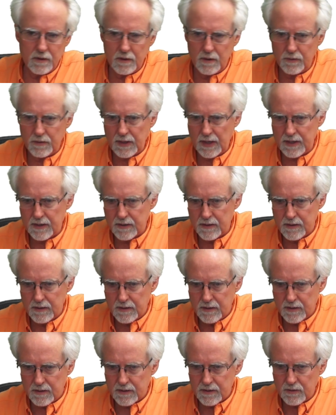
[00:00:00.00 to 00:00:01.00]
Okay,
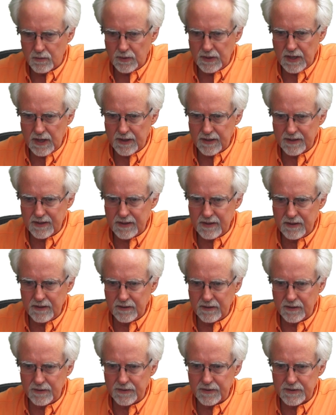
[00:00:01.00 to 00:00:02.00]
so we got to
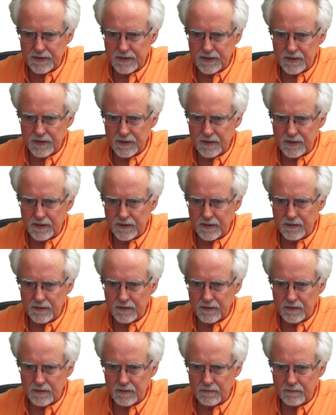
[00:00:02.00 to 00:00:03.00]
kill the serial
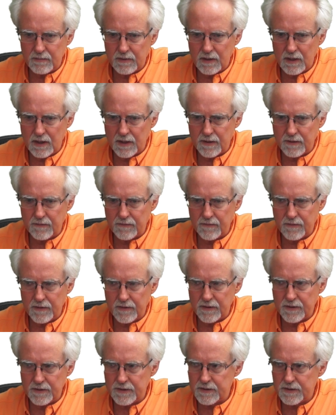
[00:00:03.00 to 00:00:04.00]
plotter
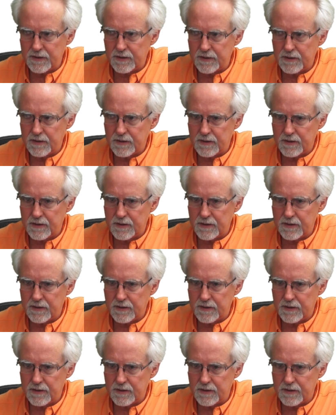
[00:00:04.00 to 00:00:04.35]
first.